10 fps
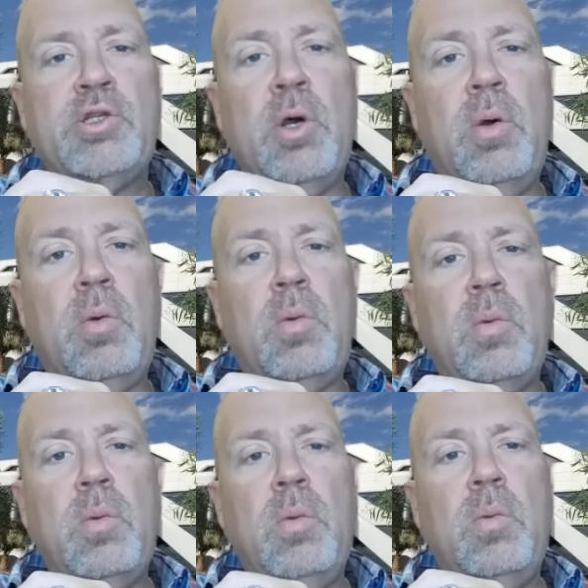
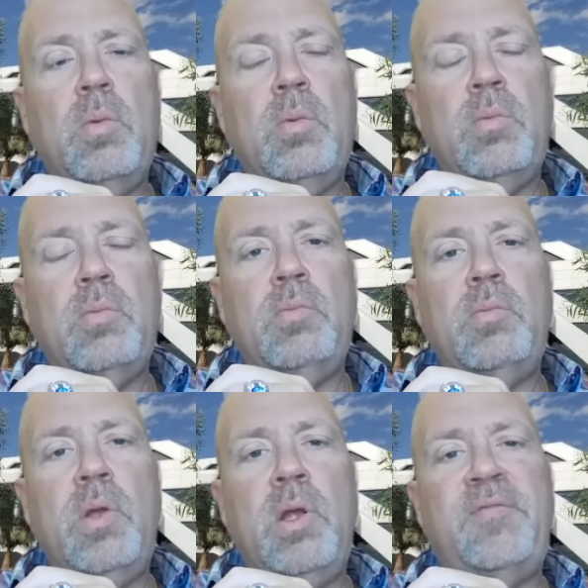So
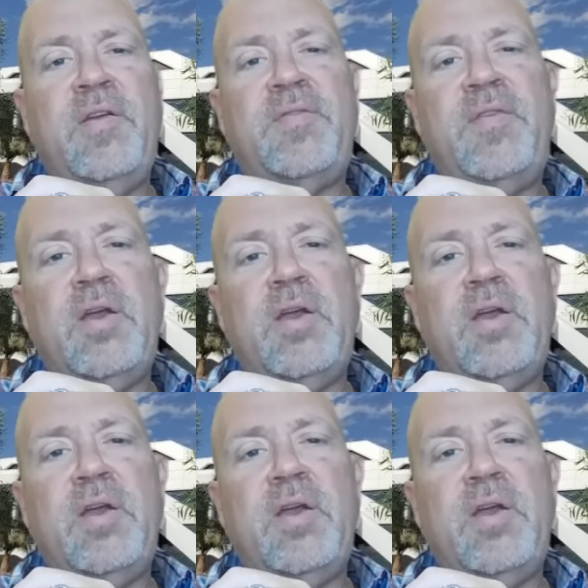if you